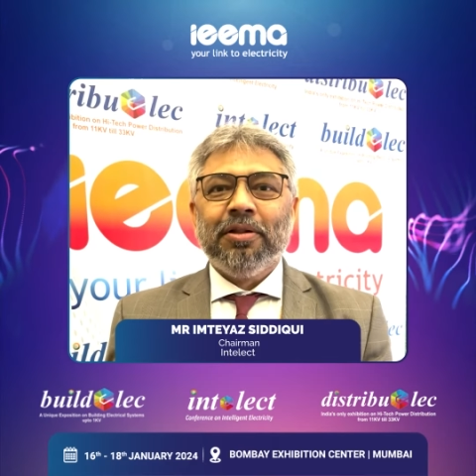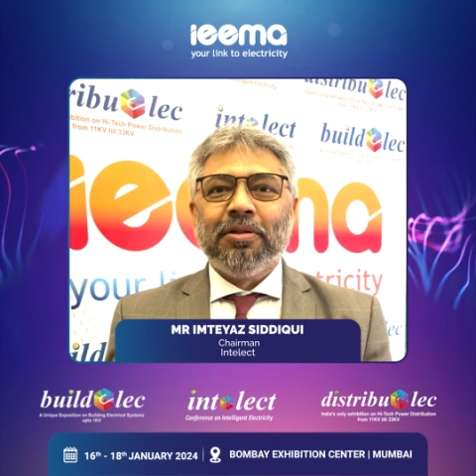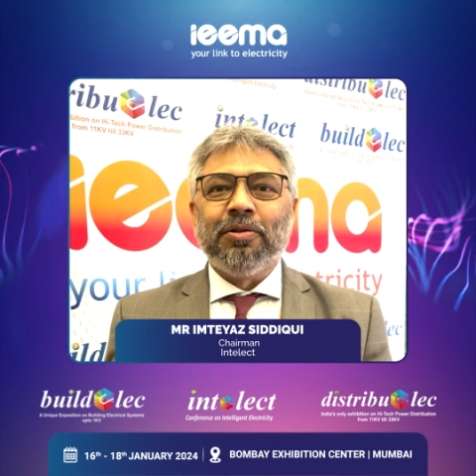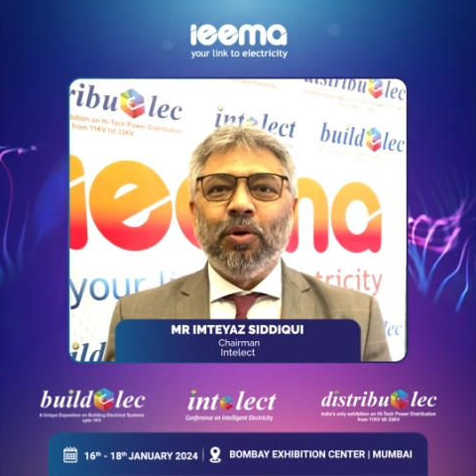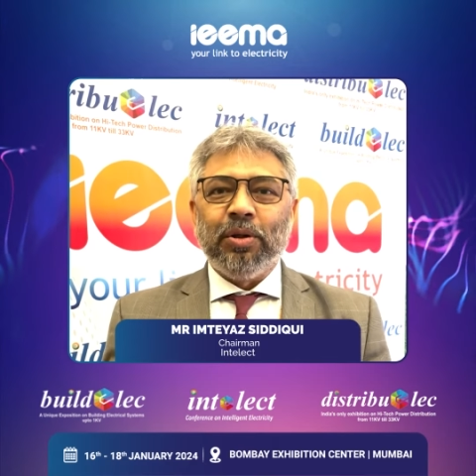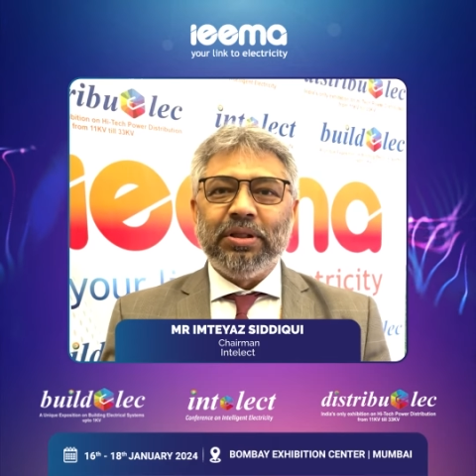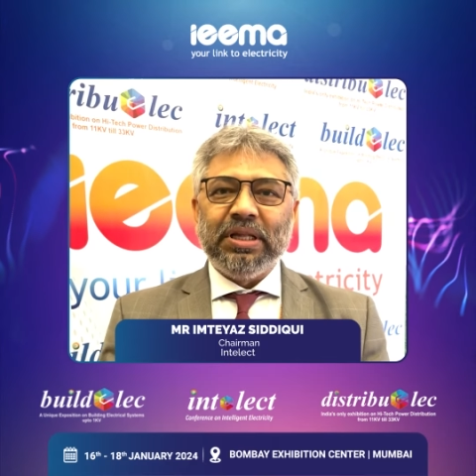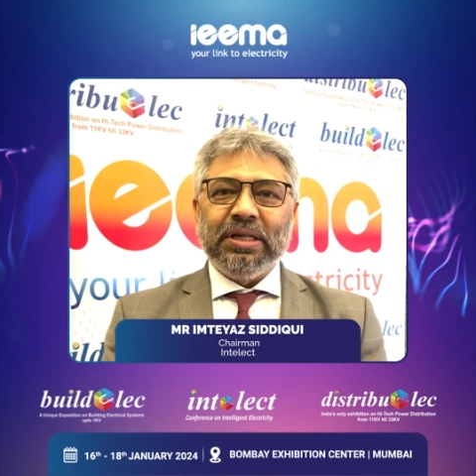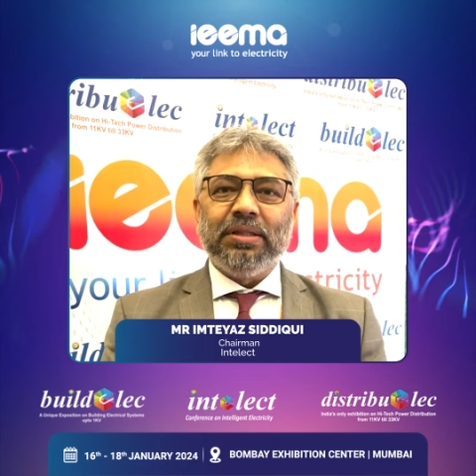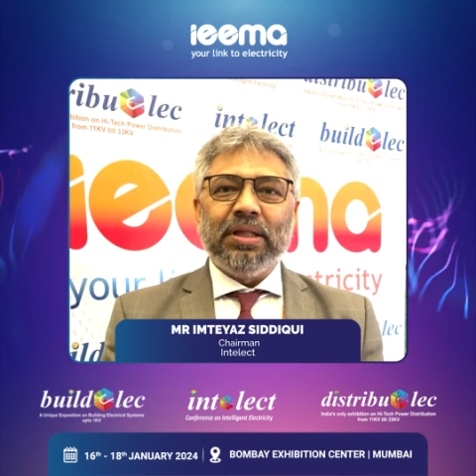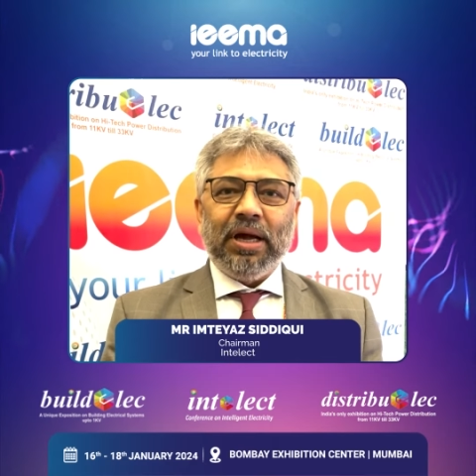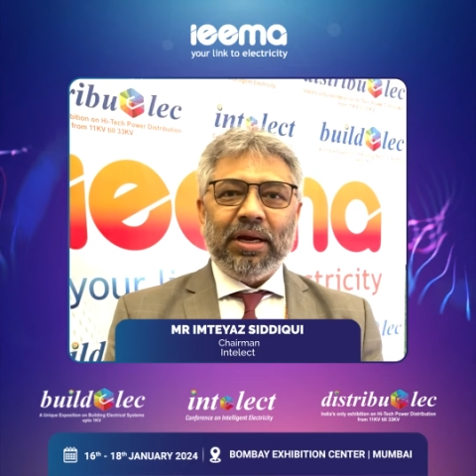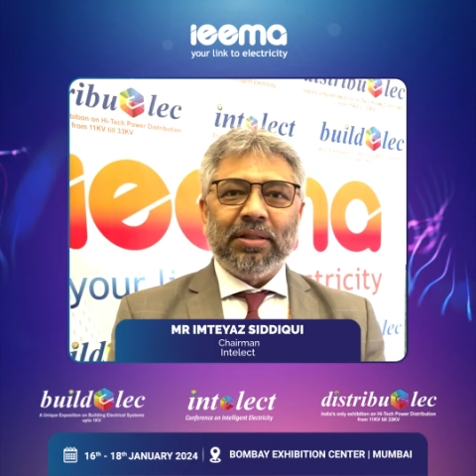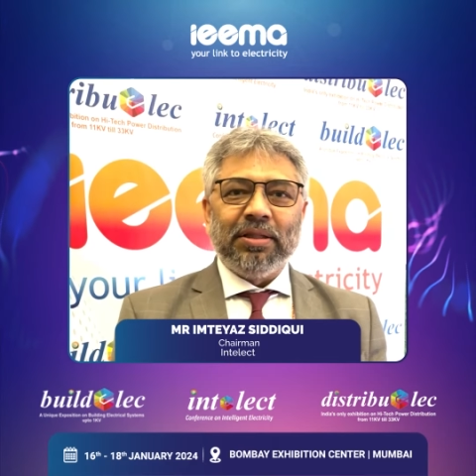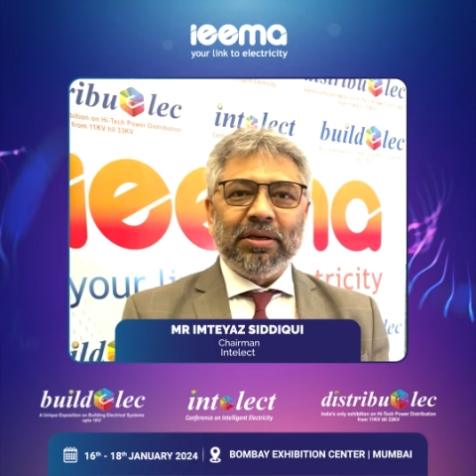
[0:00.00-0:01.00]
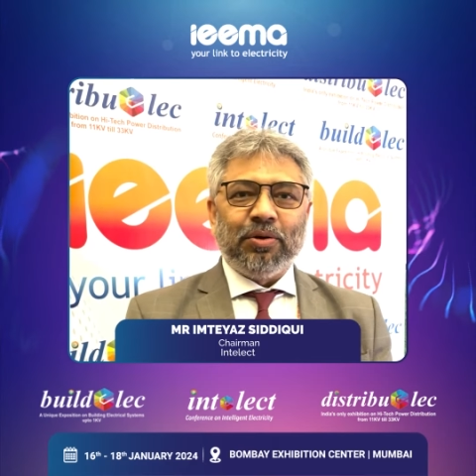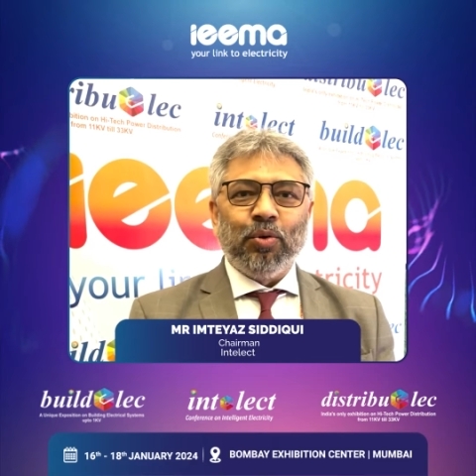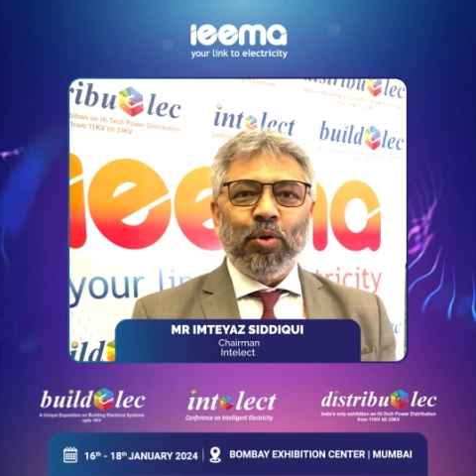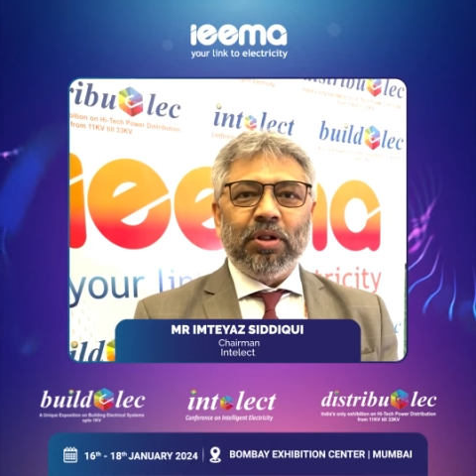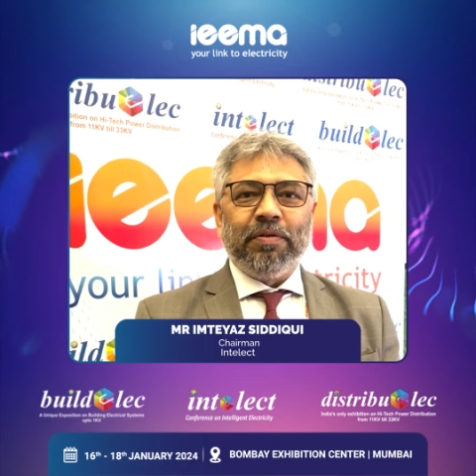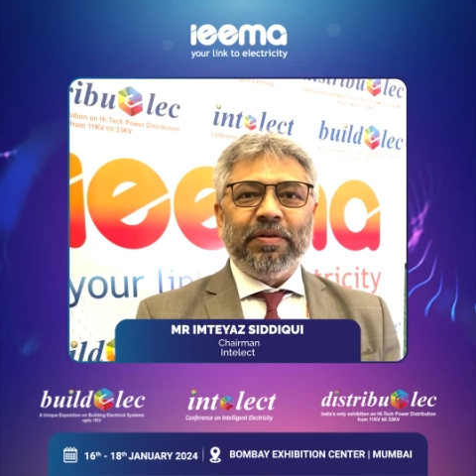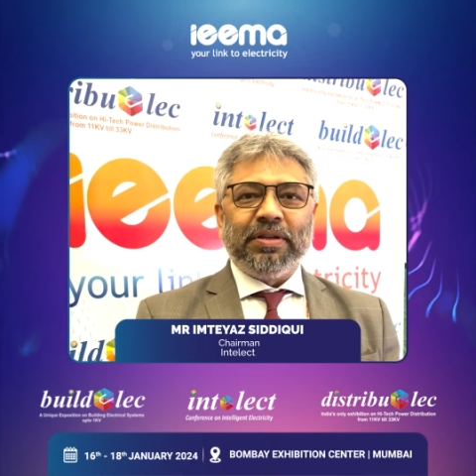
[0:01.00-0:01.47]
So these are the
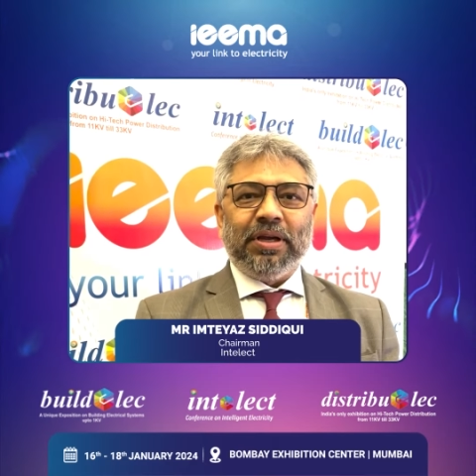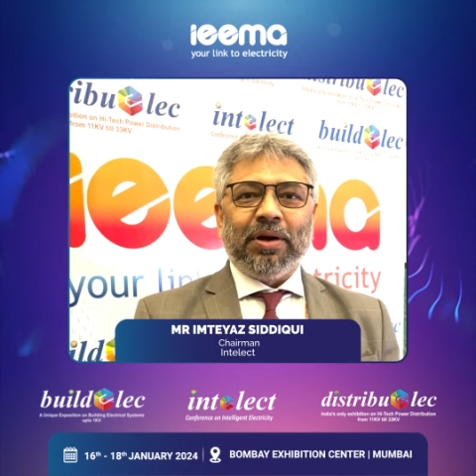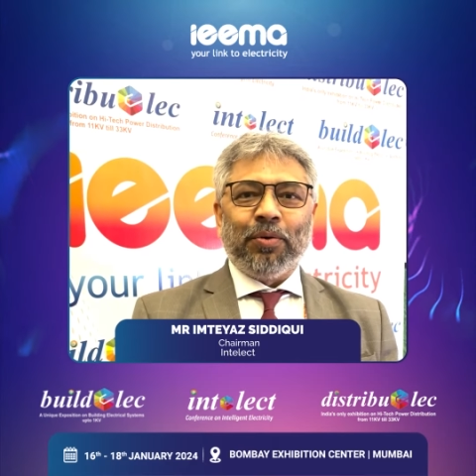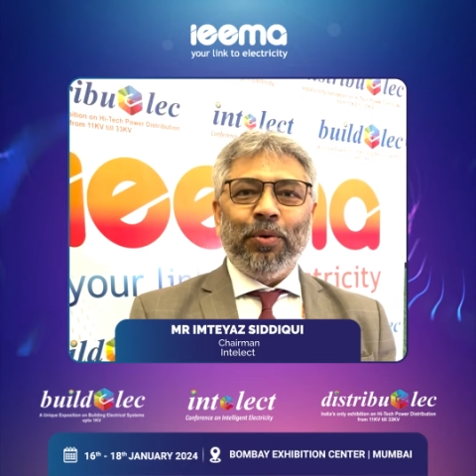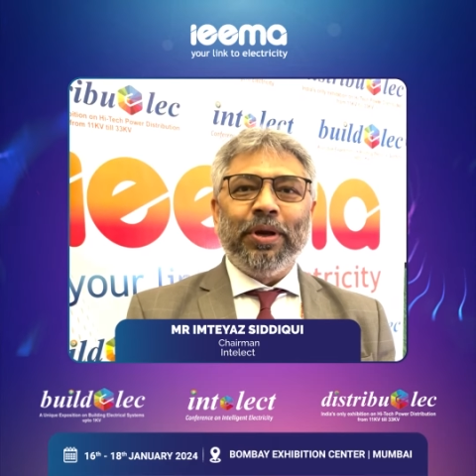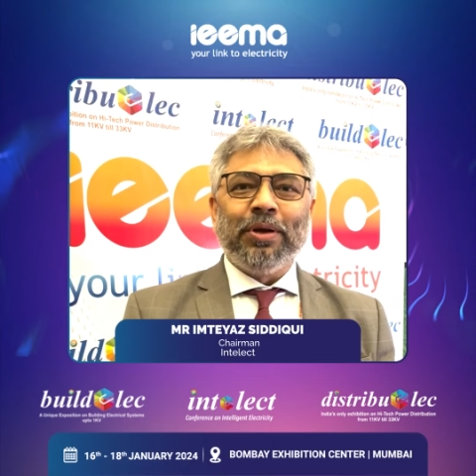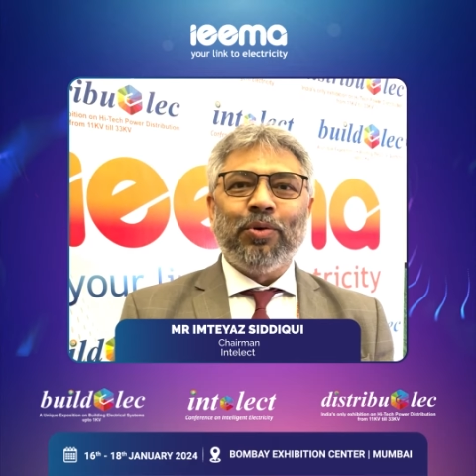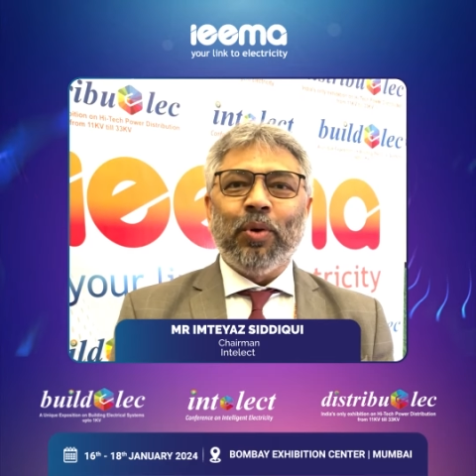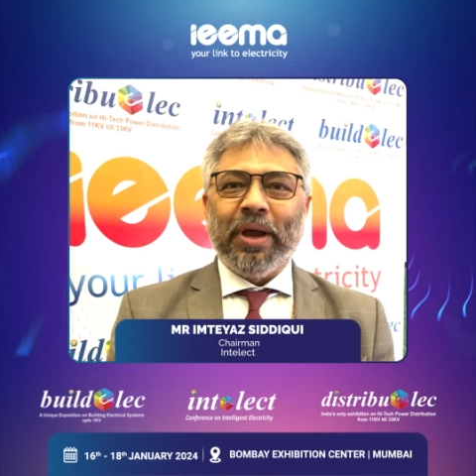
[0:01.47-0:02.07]
tools which are going